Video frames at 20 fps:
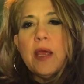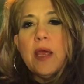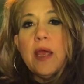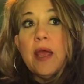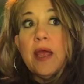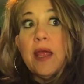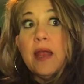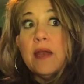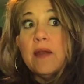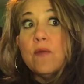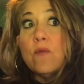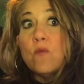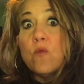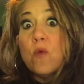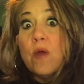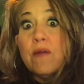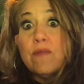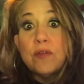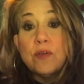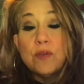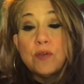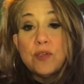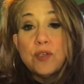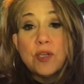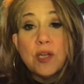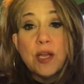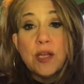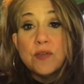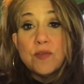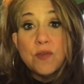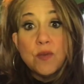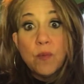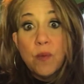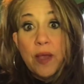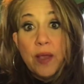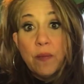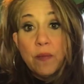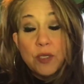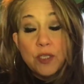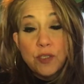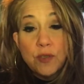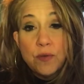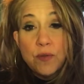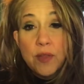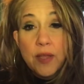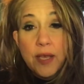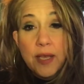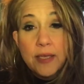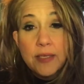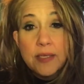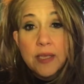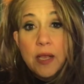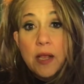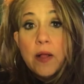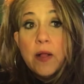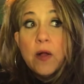and revolutionize the way we do things.